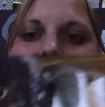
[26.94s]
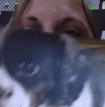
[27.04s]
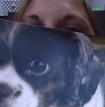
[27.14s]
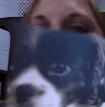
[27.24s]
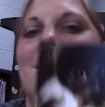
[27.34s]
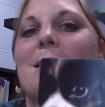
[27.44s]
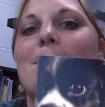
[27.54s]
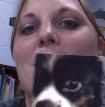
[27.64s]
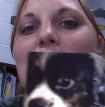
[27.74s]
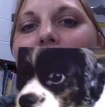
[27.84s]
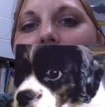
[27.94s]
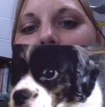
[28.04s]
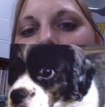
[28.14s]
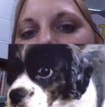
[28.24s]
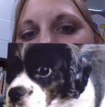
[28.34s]
And then this is my
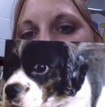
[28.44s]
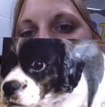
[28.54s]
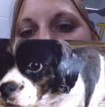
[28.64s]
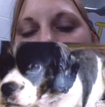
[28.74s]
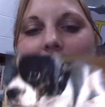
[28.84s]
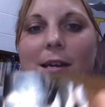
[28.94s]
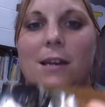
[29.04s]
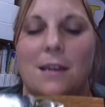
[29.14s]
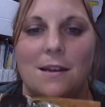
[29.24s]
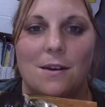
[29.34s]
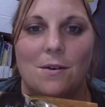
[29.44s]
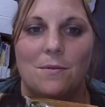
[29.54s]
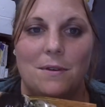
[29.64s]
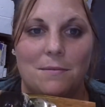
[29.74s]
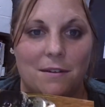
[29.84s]
dog, Miles.
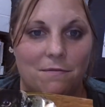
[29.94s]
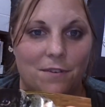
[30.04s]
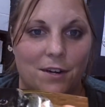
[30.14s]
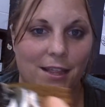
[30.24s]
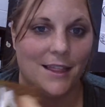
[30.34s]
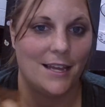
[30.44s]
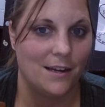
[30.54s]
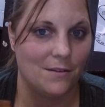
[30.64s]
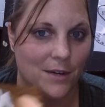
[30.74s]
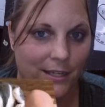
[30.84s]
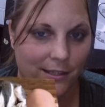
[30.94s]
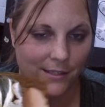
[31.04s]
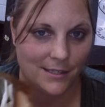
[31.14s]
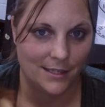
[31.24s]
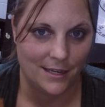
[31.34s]
We went for a lot of
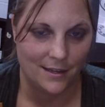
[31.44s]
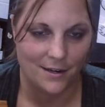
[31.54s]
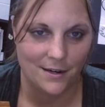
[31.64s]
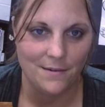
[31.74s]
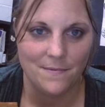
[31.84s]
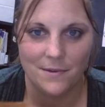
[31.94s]
walks together.